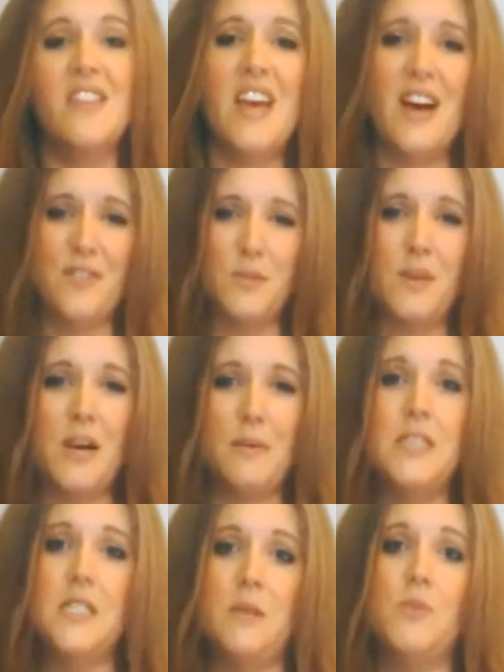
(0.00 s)
they have to be
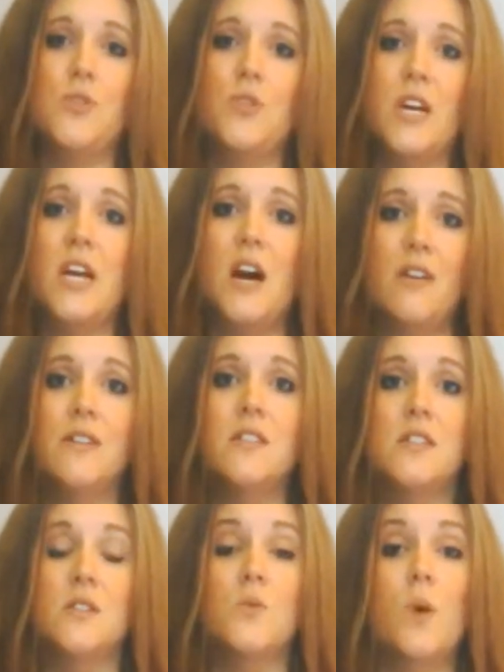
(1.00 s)
able to demonstrate
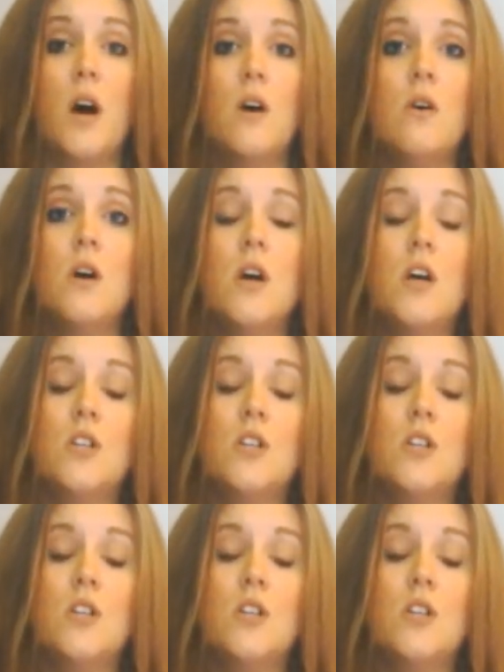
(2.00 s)
currency as well.